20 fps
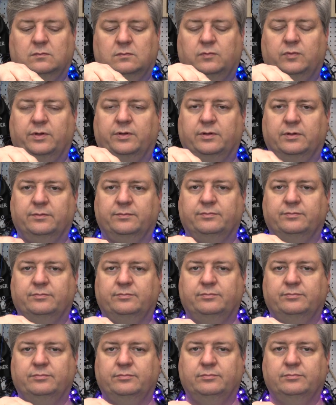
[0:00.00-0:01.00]
Well, the
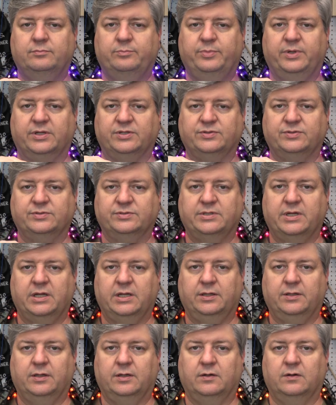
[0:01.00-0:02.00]
pixels
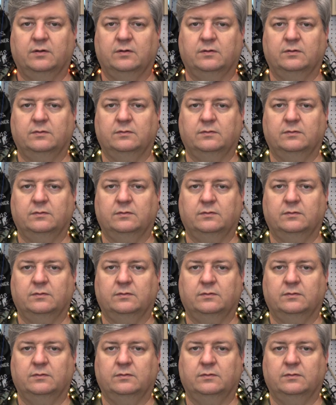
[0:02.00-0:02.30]
hang there.